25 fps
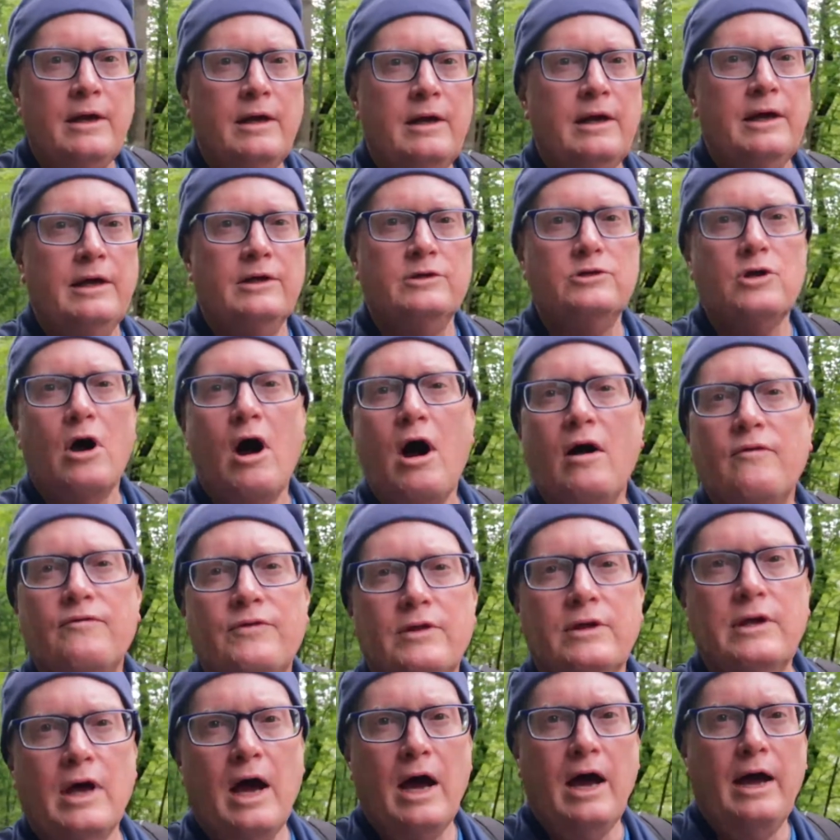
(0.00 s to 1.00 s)
is off
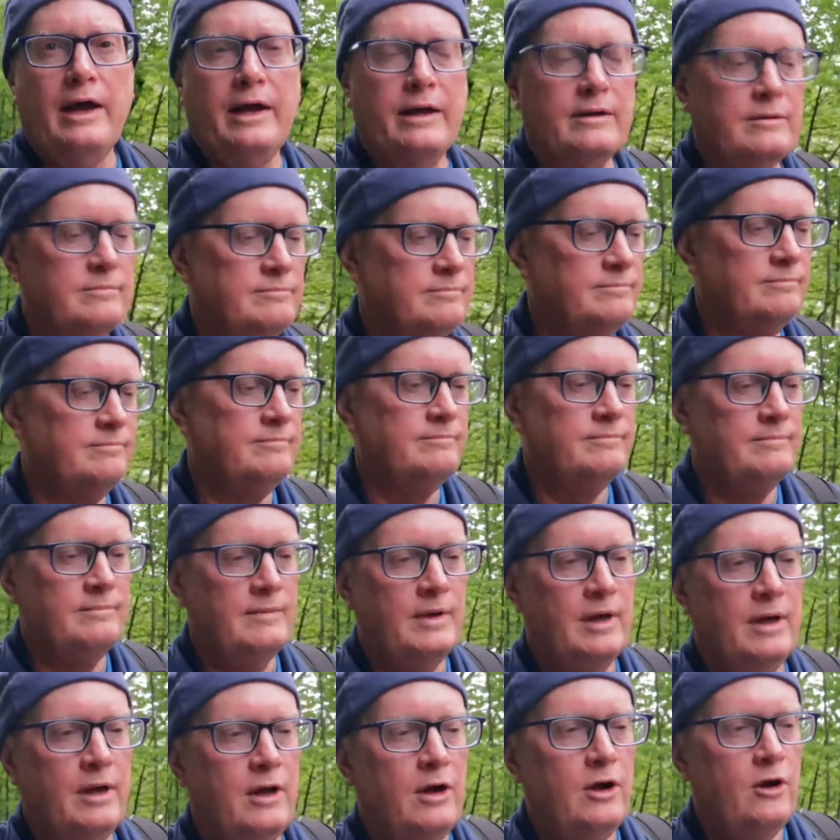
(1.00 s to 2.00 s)
the diet
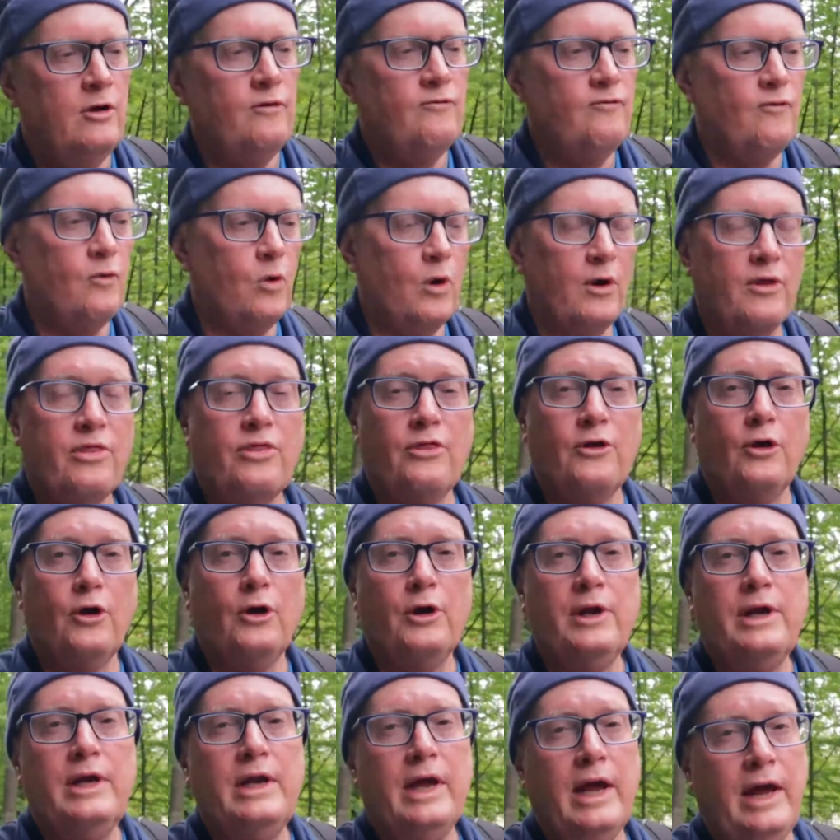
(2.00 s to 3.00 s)
for
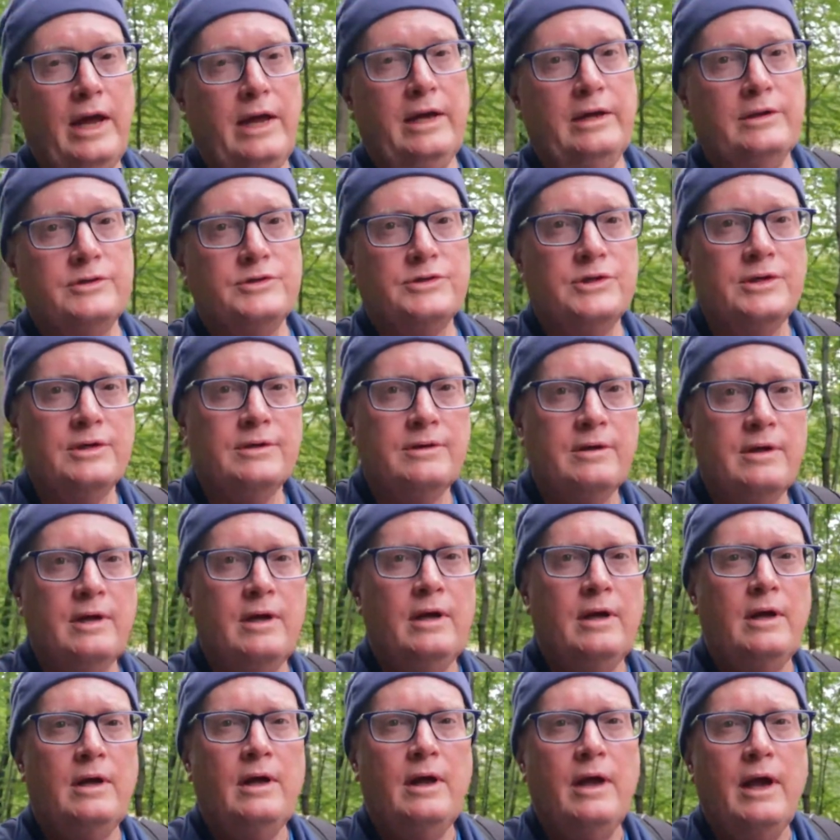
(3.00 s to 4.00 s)
30 days.
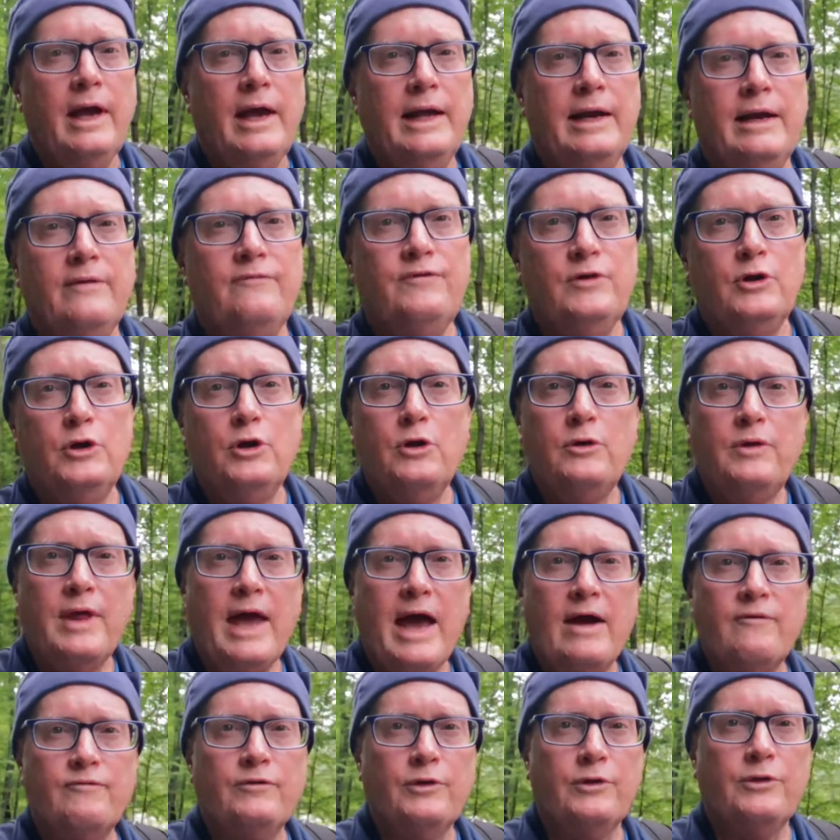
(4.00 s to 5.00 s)
And if you do
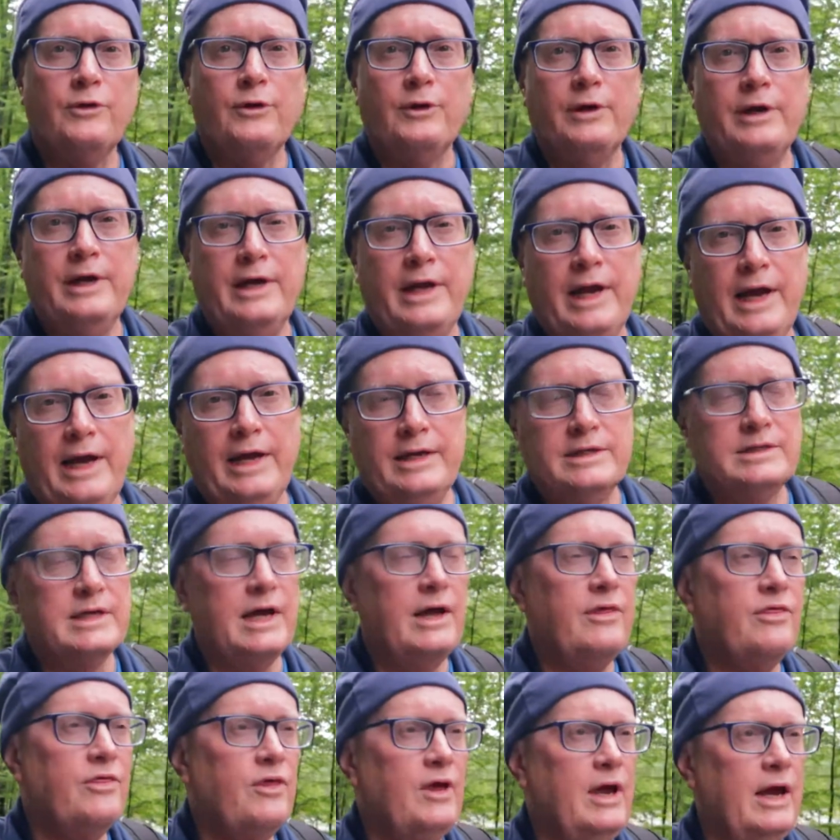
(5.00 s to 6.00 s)
that for 30 days, I
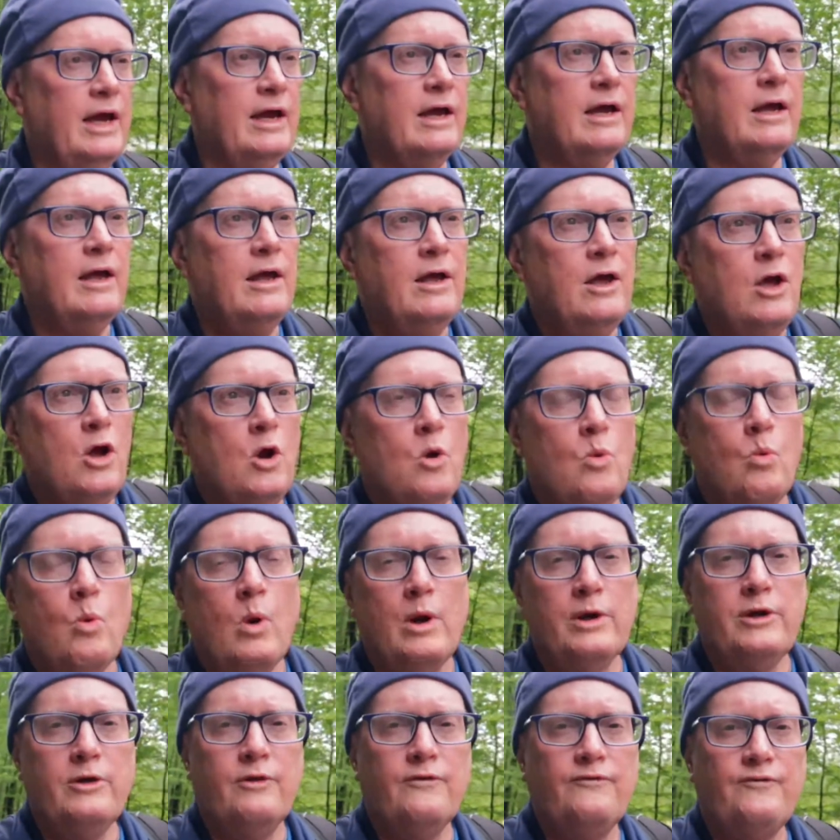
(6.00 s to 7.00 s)
think
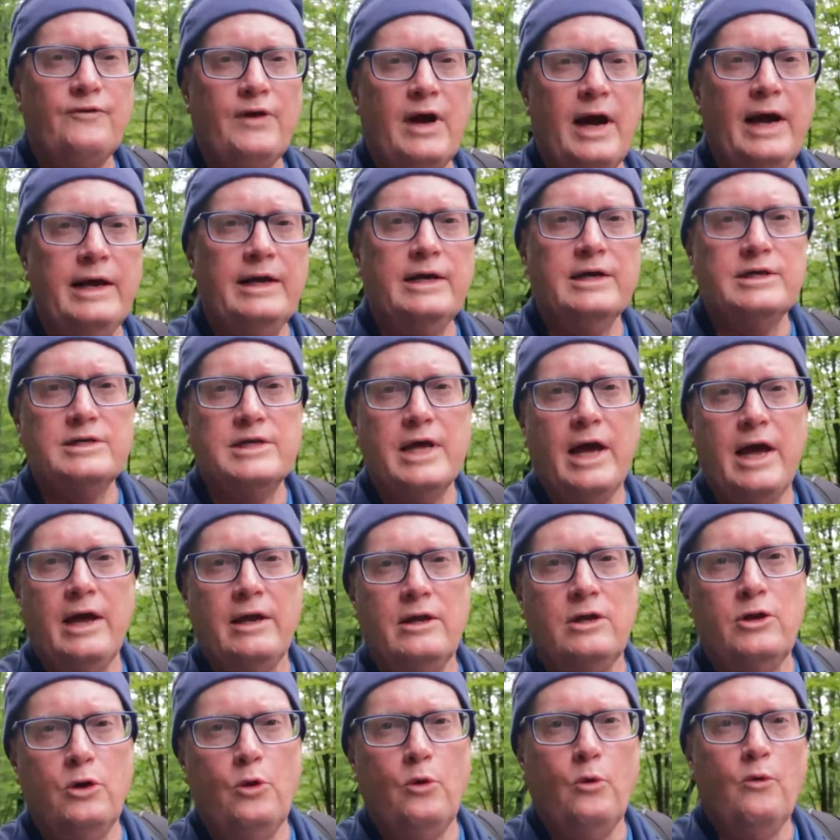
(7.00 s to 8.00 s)
what you'll find is
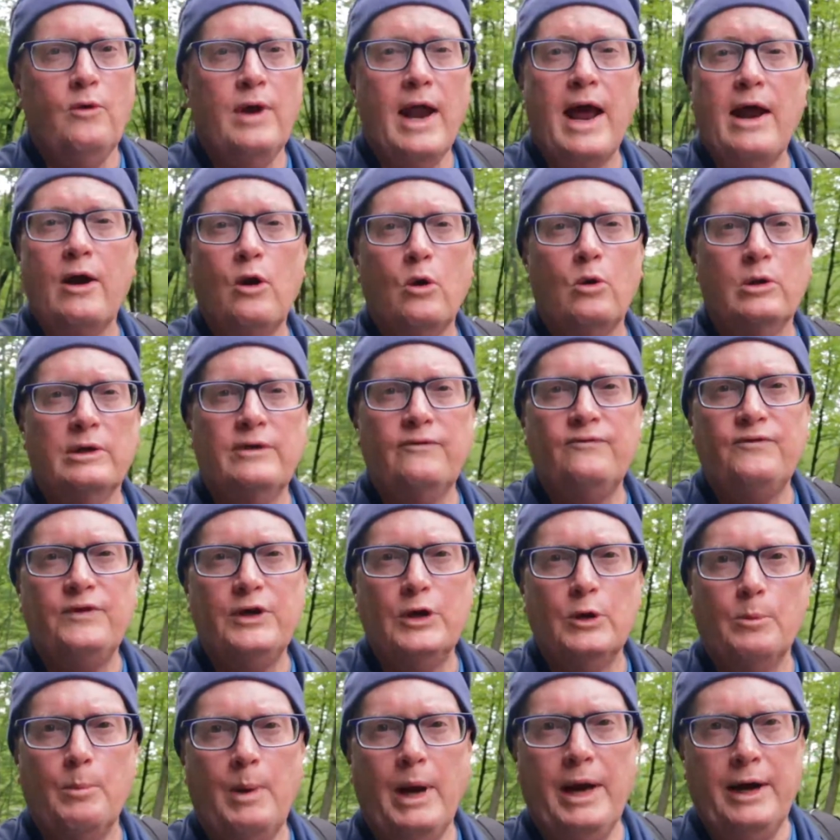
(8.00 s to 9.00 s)
that you not only
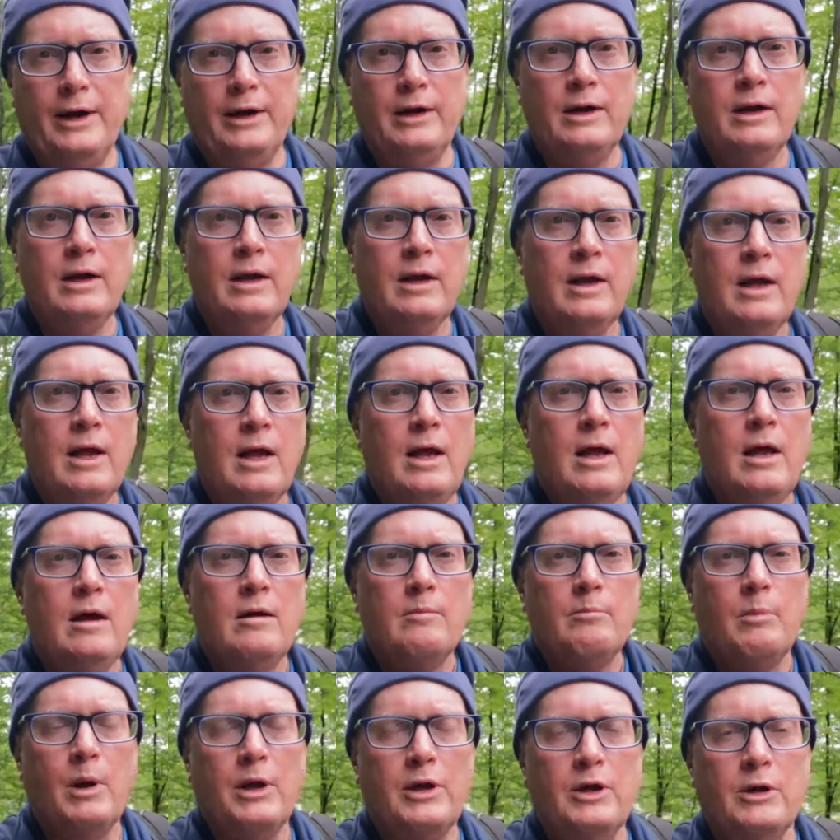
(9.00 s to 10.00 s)
feel better,
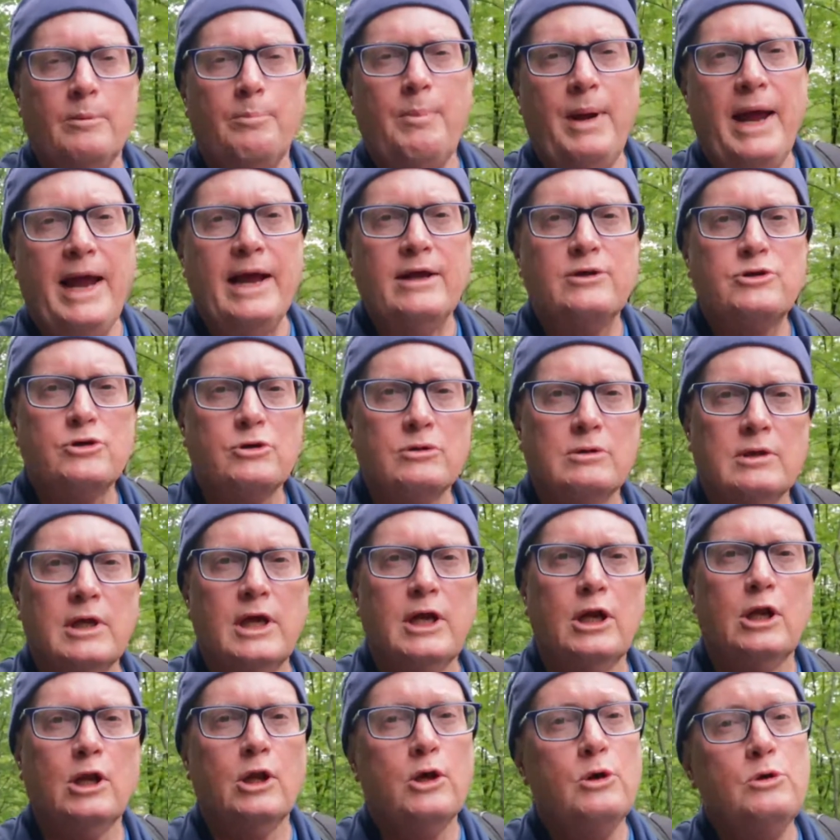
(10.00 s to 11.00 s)
but your pants are a
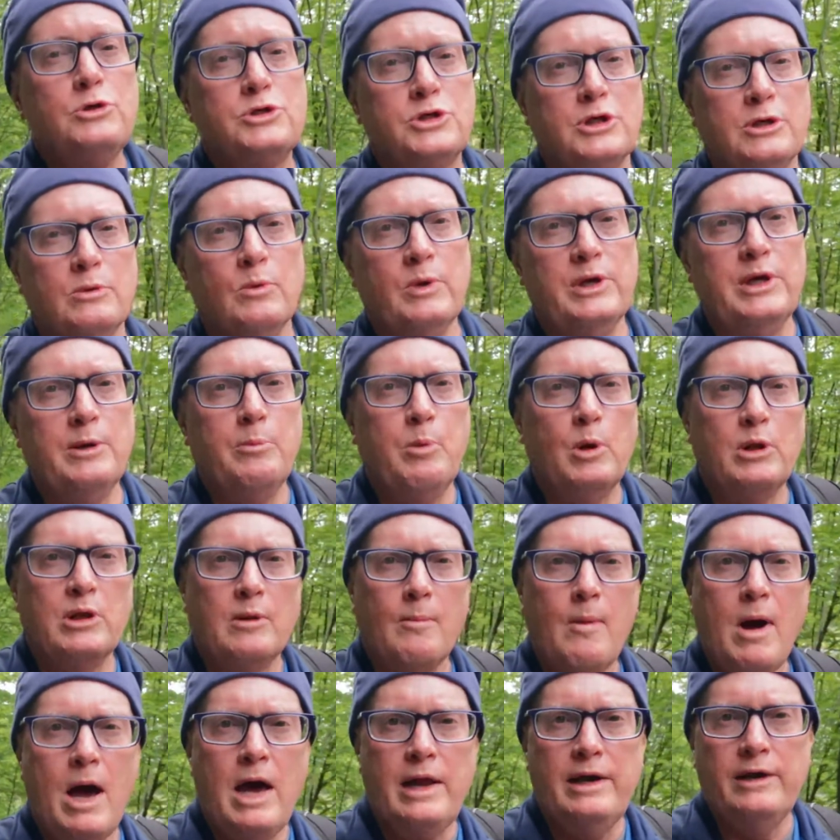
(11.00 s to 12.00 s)
little looser when you put
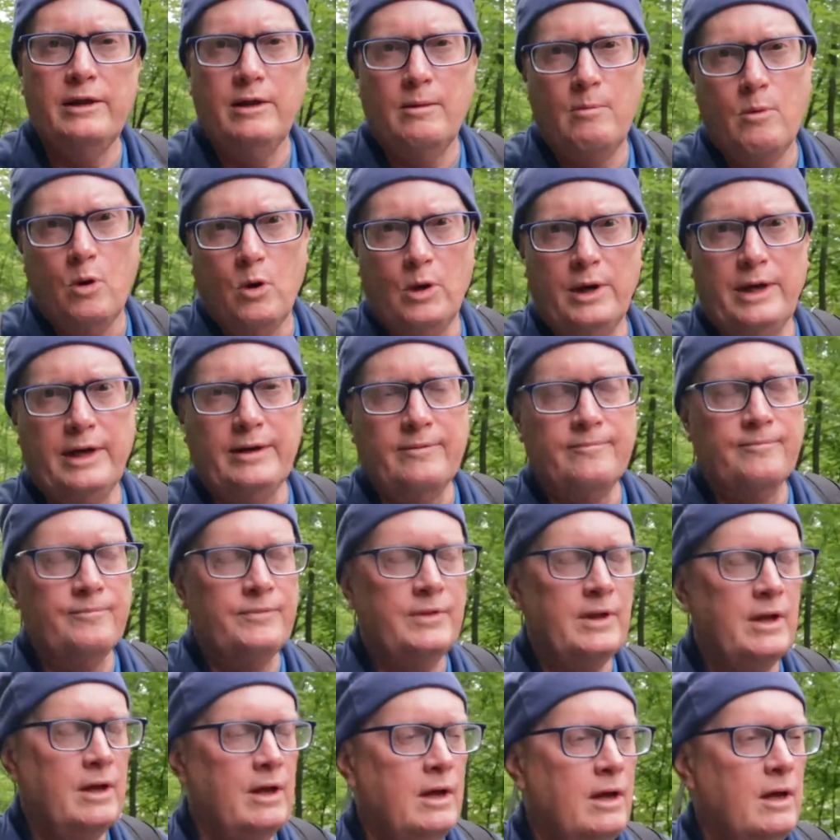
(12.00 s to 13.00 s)
them on in the morning
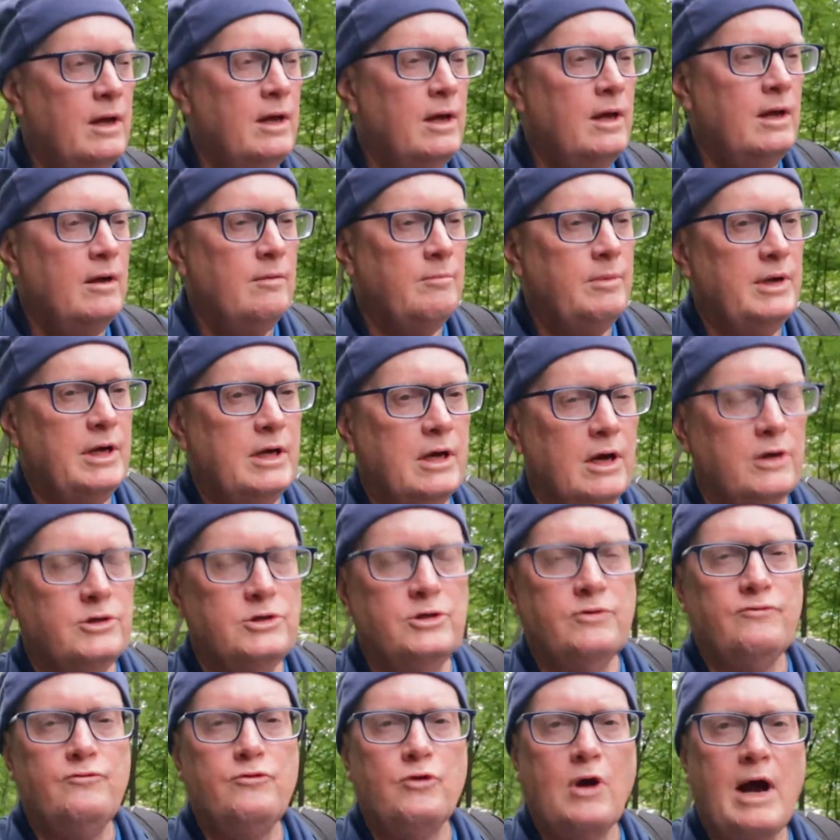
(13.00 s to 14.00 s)
because
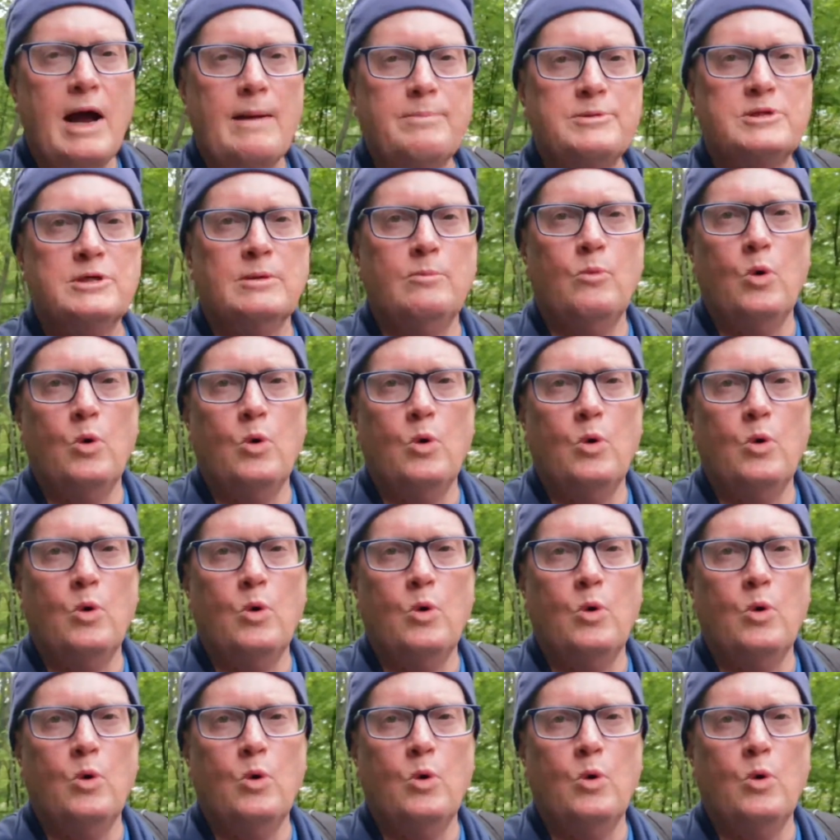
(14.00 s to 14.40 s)
you've dropped some